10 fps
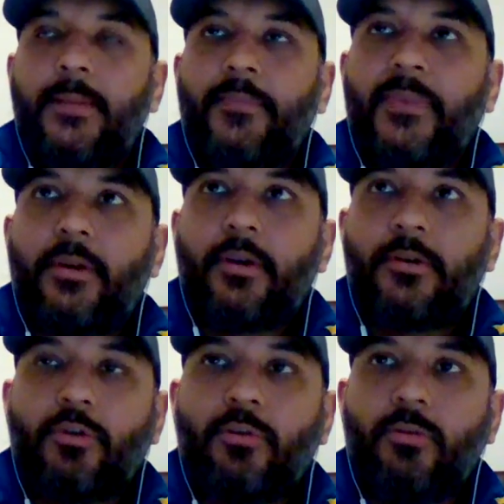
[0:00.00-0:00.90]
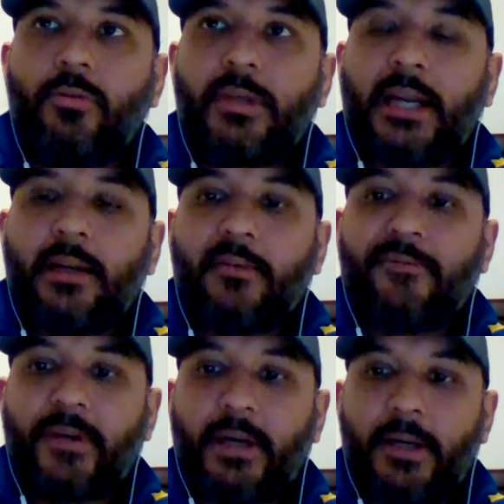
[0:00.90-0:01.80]
to kind
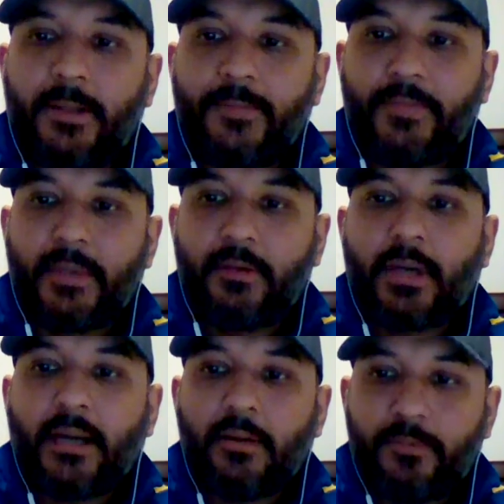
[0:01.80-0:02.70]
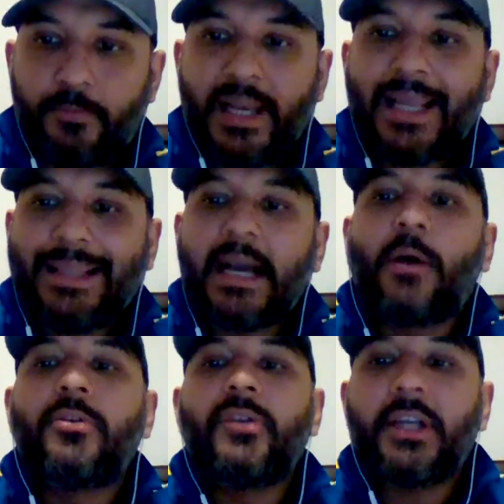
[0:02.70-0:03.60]
of play the
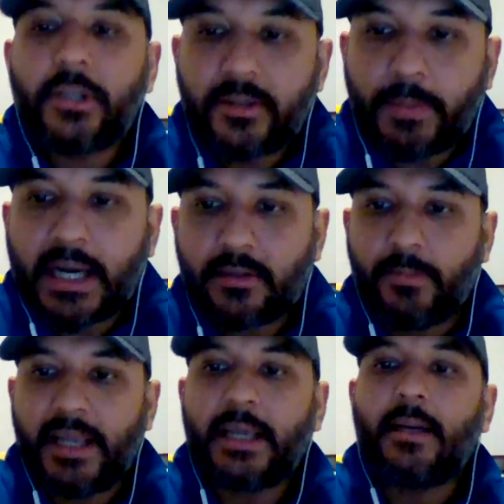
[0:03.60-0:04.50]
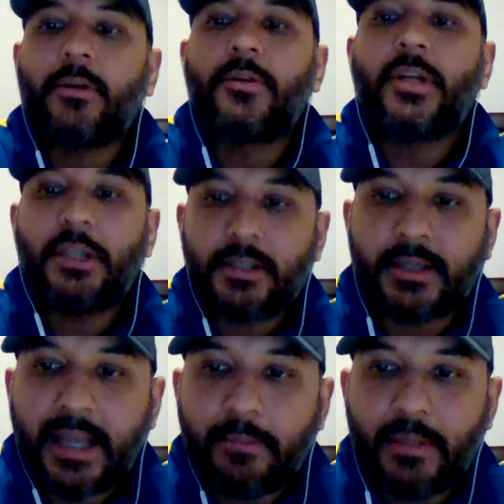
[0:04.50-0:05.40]
outrageous pass or make an outrageous
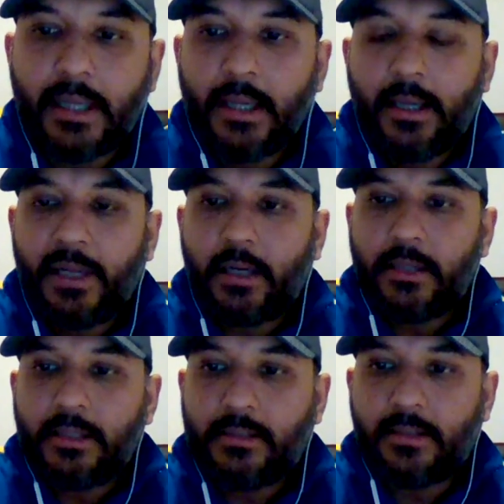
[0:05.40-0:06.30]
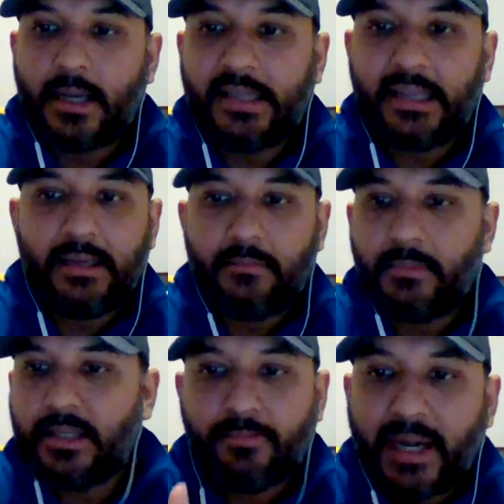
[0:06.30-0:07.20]
attempt, because I think
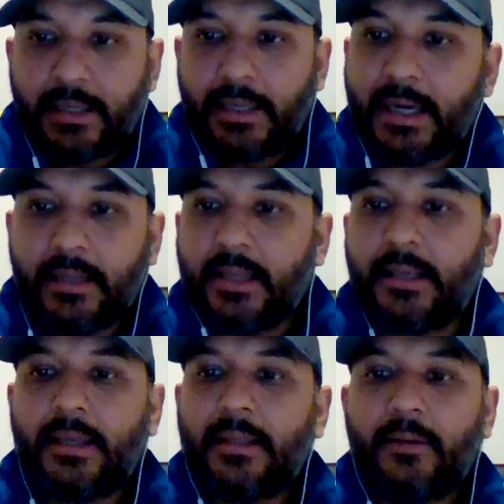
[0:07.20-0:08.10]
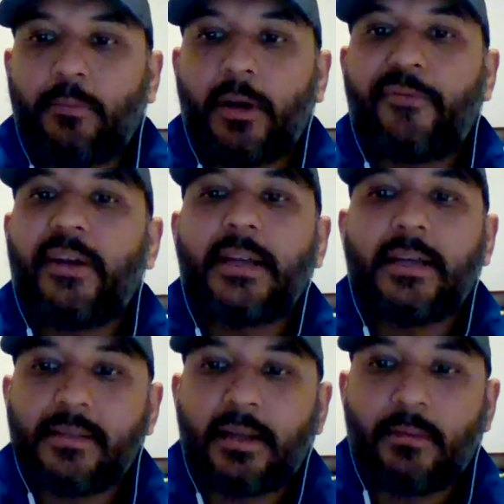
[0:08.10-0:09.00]
he's mentally kind of thinking that what if it
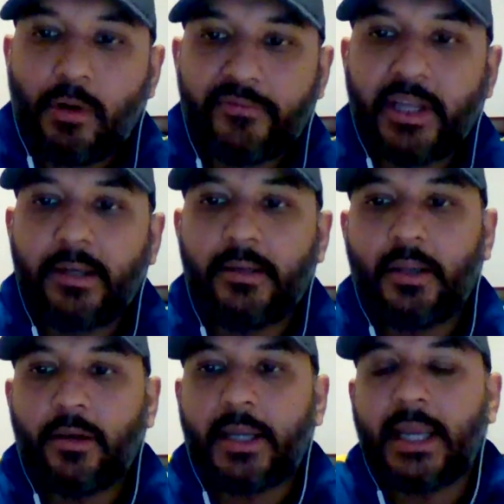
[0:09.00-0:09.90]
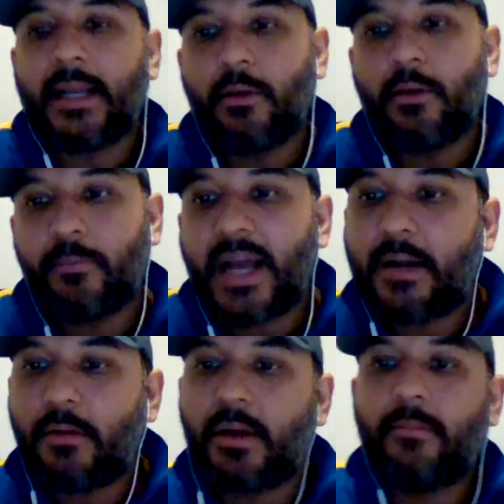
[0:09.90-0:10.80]
doesn't come off, then again I look
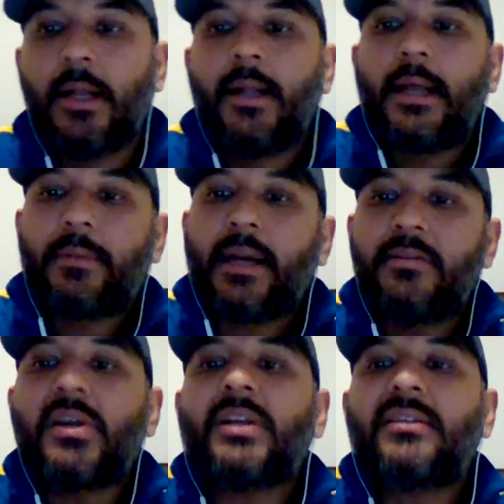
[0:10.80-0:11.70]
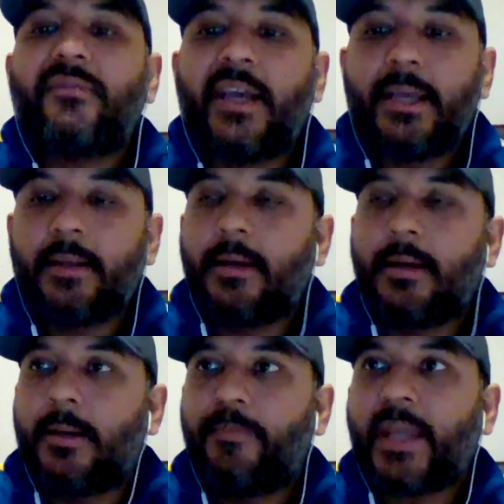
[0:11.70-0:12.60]
bad, or I'm kind of justifying
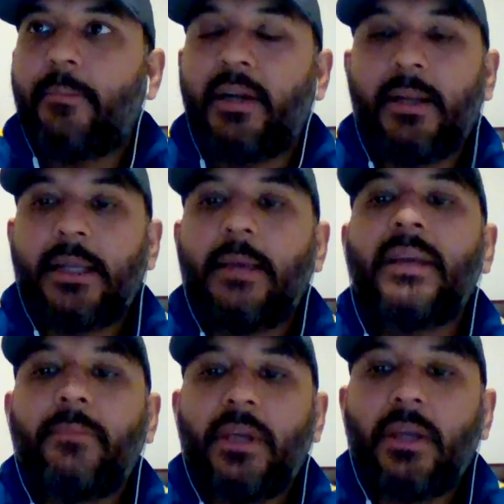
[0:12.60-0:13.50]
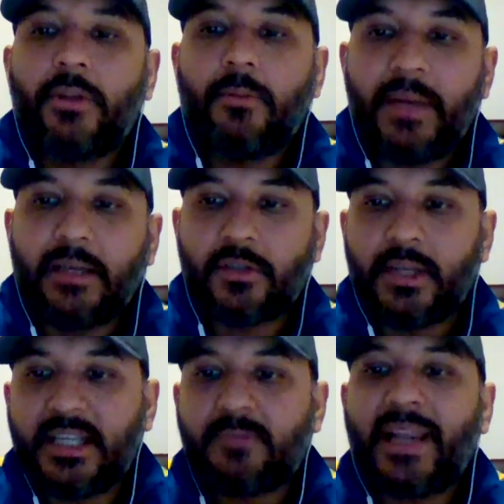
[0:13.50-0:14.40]
Emery keeping me on the bench. So
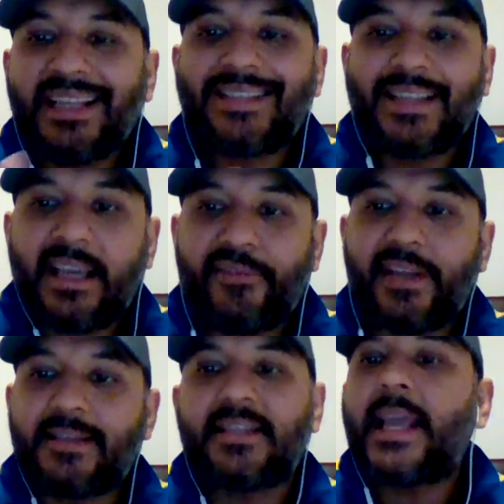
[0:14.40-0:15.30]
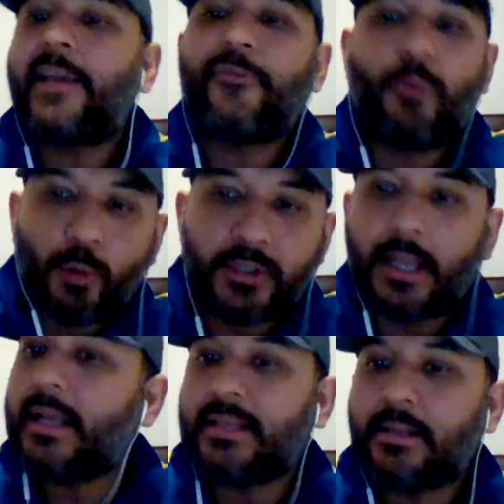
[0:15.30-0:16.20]
he's playing safe, and the safe
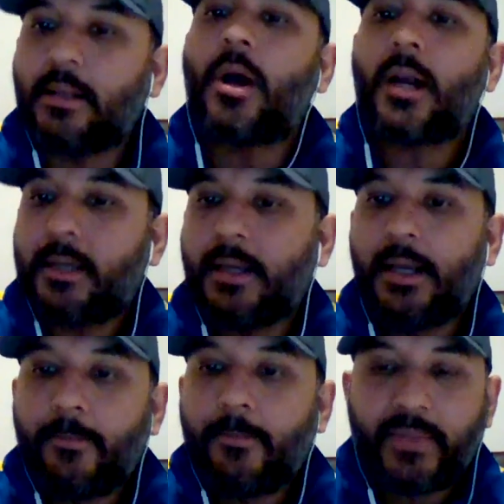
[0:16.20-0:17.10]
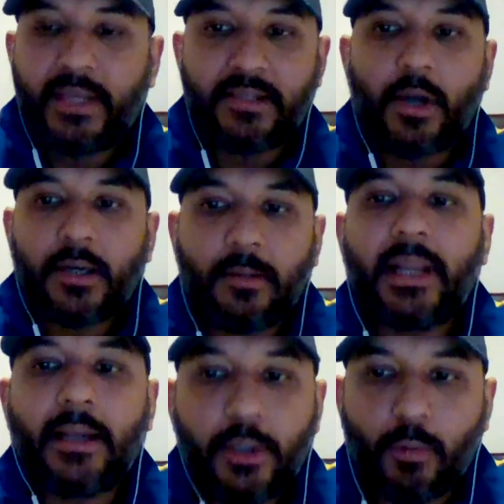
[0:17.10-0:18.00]
Ozil is not the
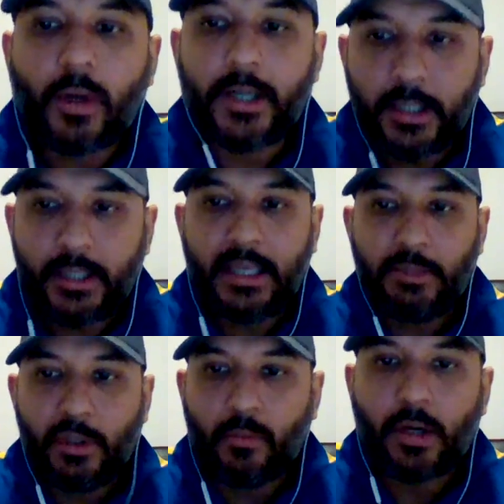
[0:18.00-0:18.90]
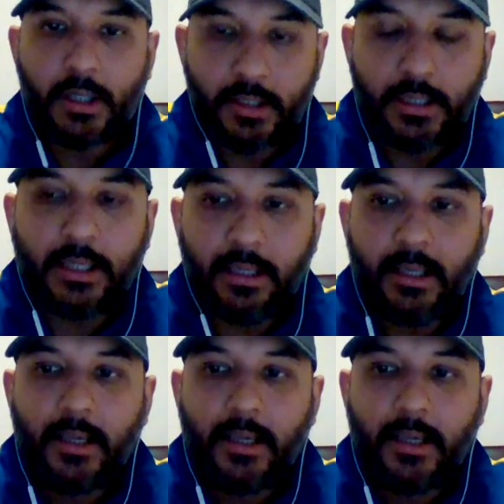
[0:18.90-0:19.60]
player you want in a game. You want the